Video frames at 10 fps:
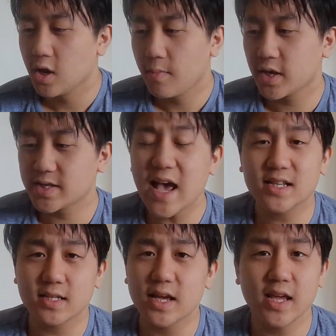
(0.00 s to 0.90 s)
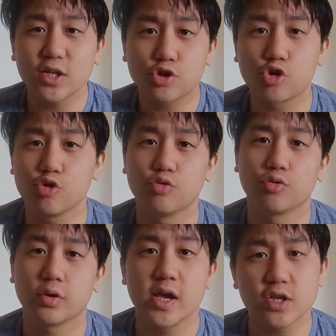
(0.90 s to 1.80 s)
Because yes, it is true.
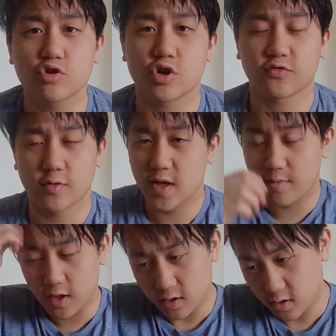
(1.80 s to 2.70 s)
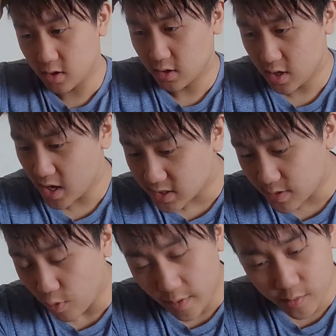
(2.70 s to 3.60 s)
He is a trust fund baby. He, is,
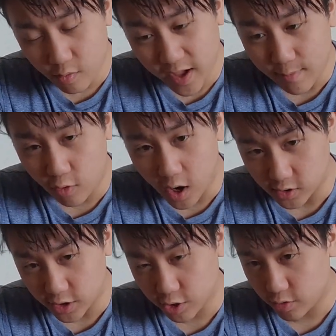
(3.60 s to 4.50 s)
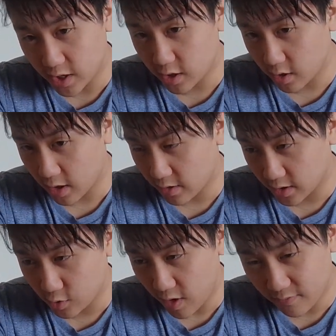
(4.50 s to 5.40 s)
he probably will get more girls than you than
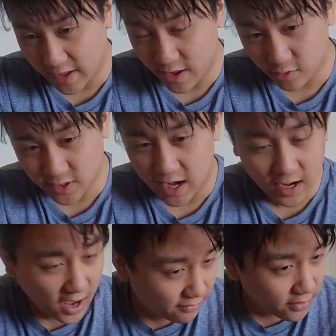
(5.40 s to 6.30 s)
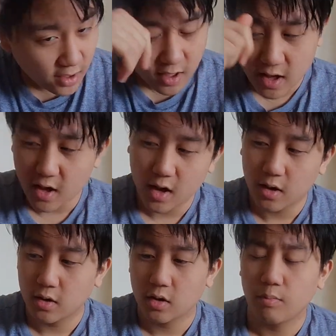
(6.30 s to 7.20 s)
than you will ever get in your entire life.
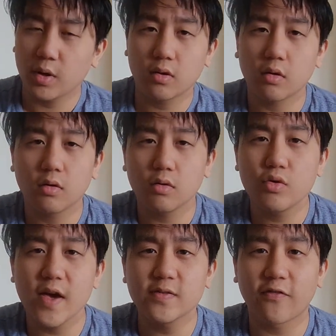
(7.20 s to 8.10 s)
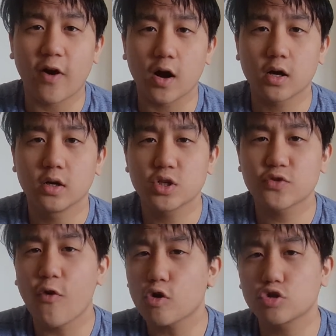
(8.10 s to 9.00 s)
But who gives a fuck?
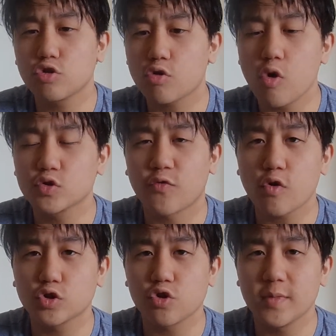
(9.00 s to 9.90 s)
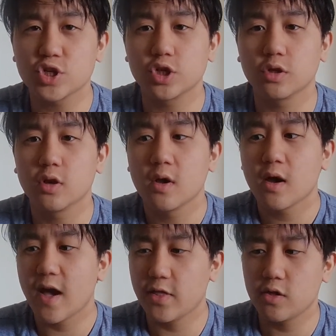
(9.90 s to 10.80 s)
Just focus on your goals, focus on your mission,
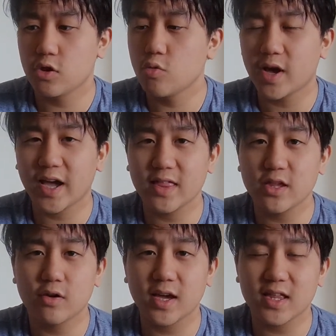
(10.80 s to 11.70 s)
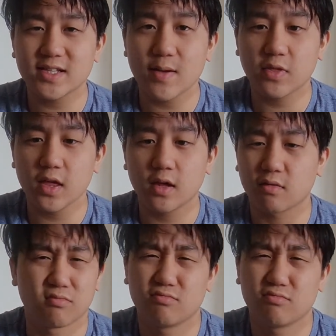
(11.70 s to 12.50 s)
and then you can get you can get the same thing.